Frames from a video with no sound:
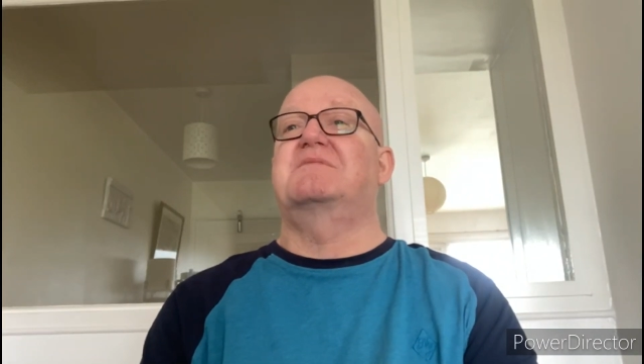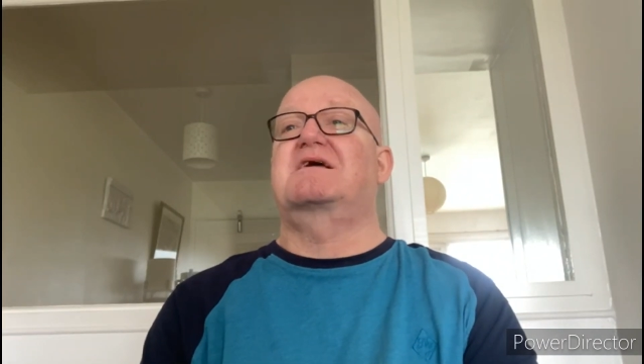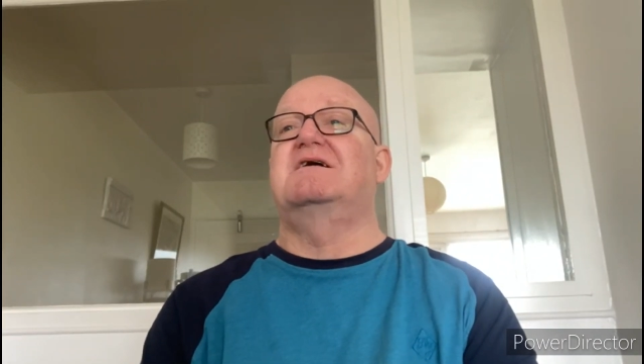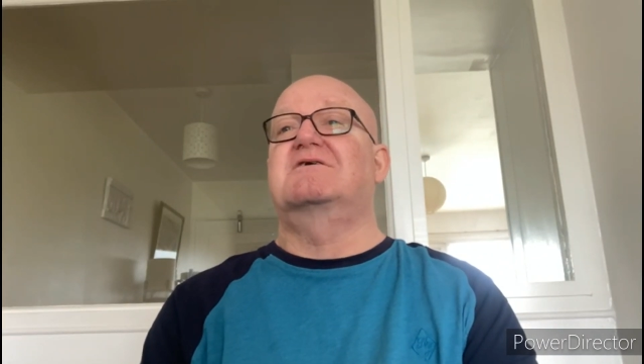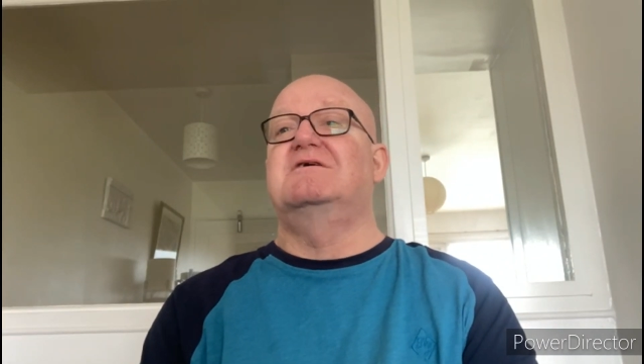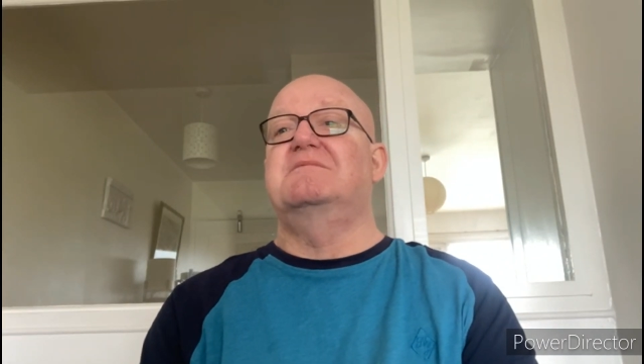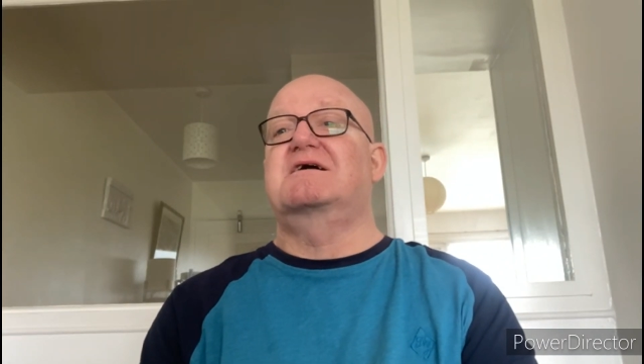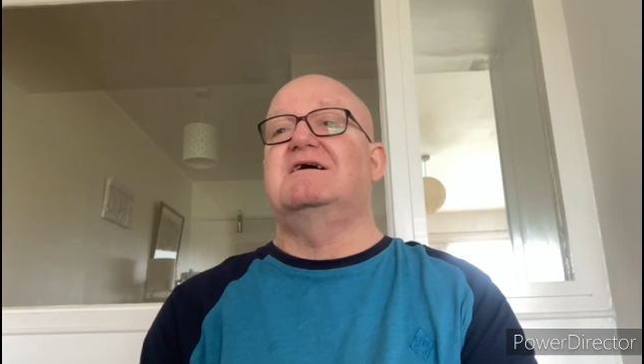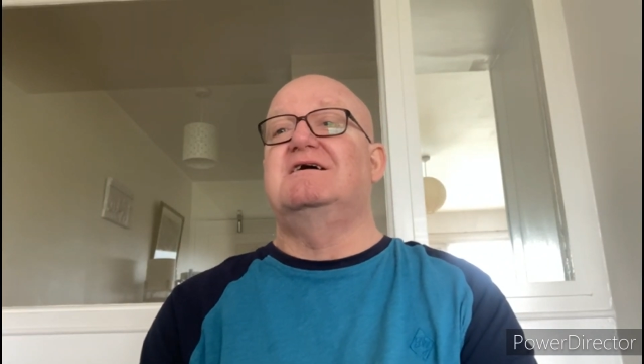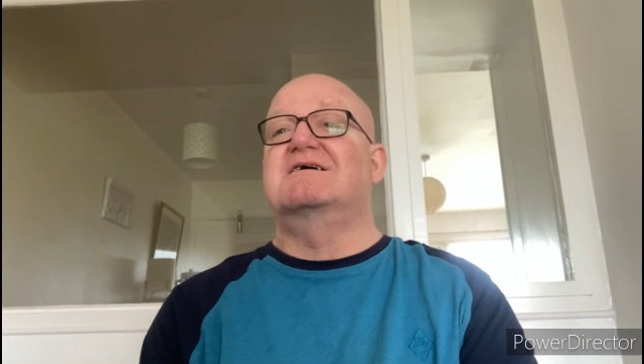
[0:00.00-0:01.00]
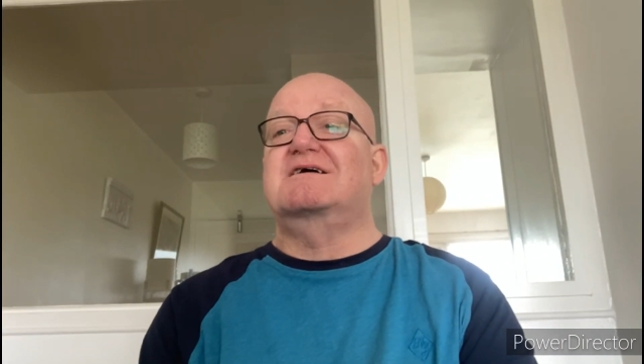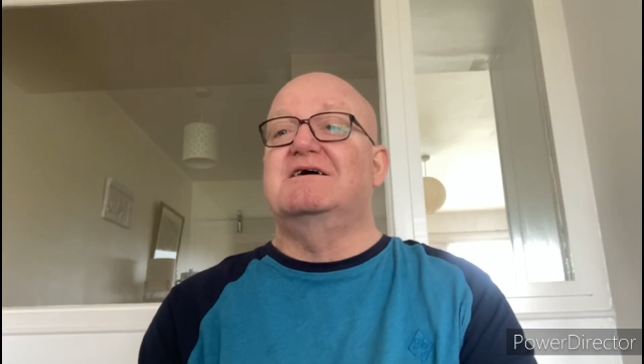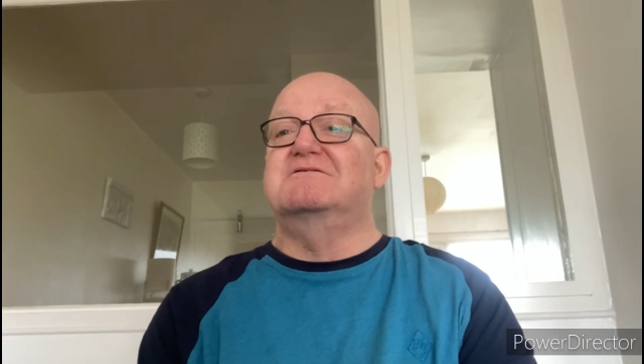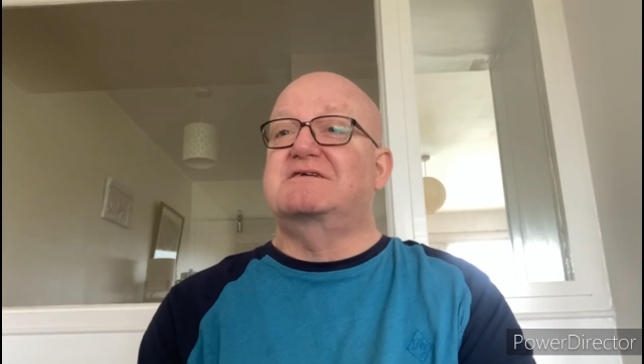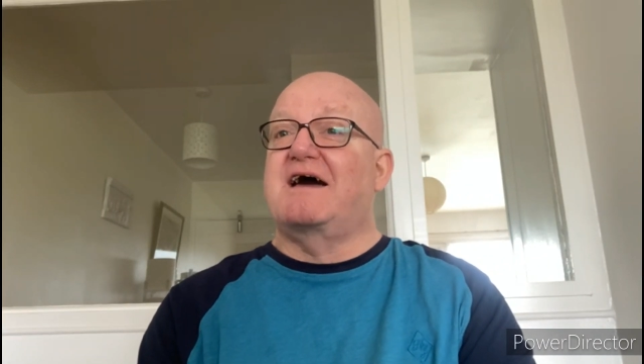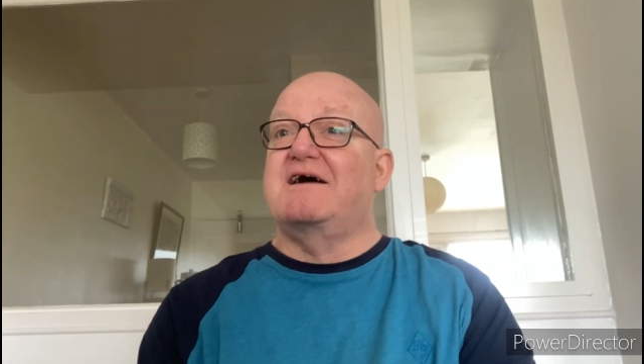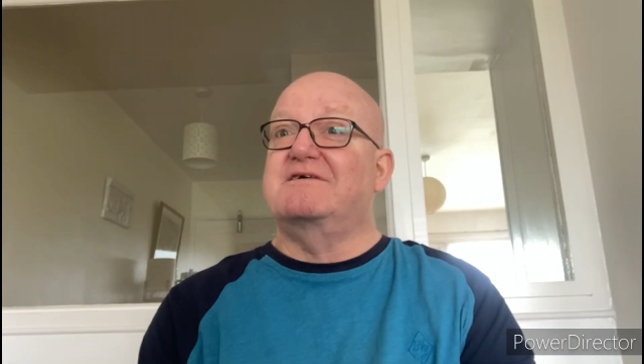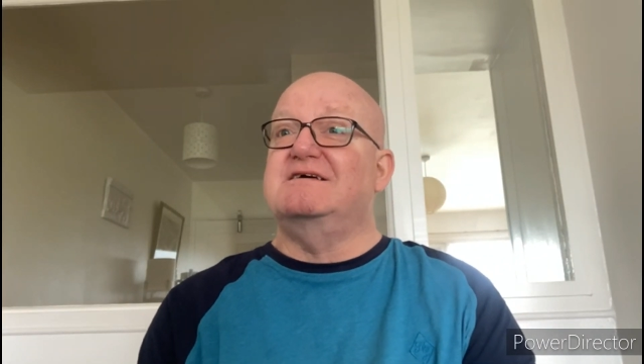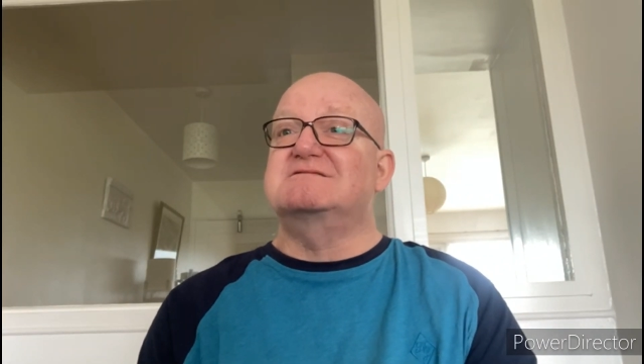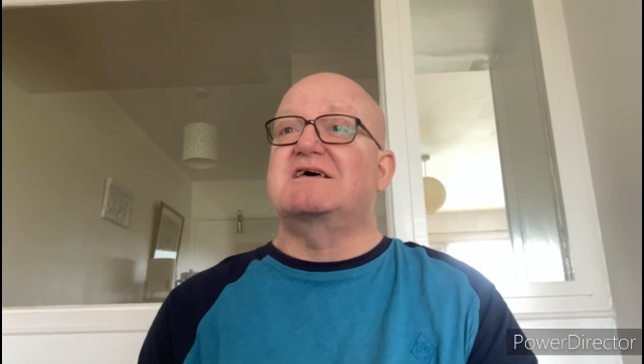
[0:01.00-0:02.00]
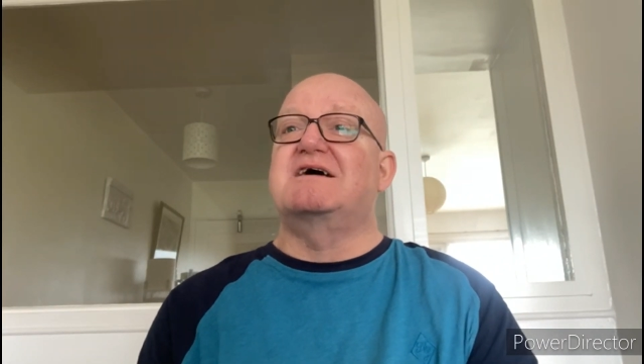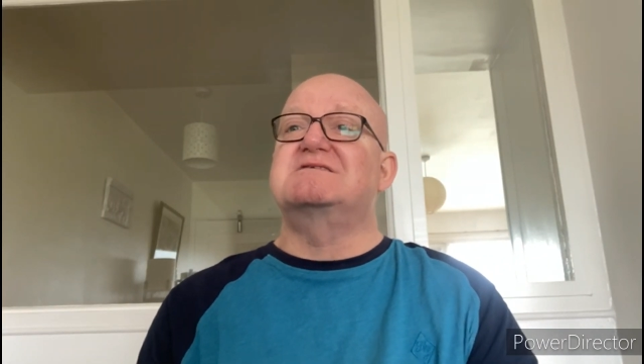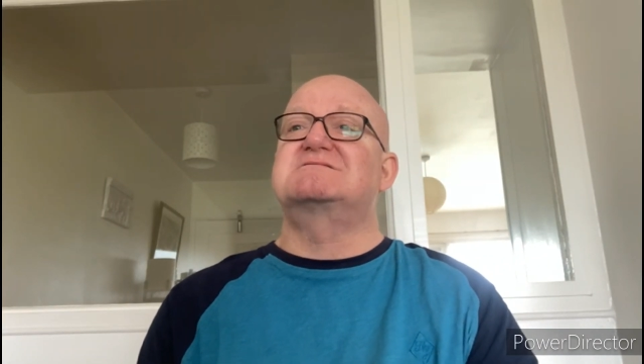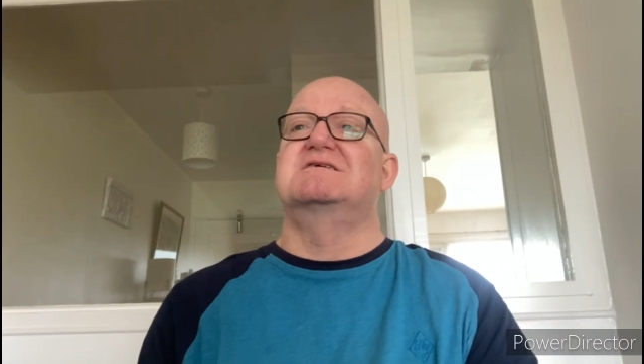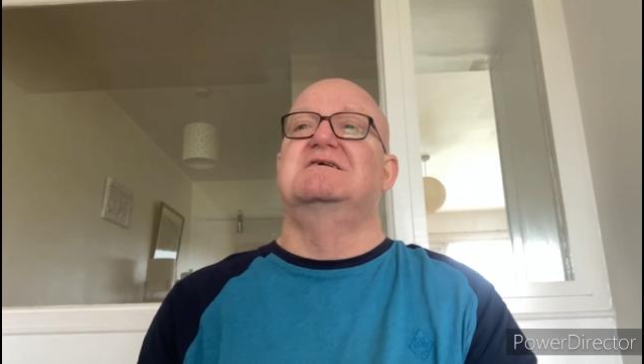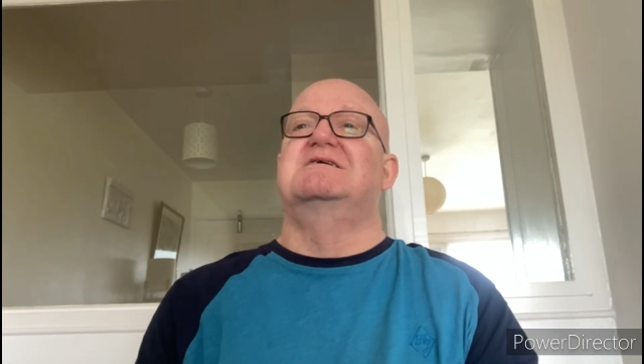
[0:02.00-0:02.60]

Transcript: They can't go up, they can't go down, he says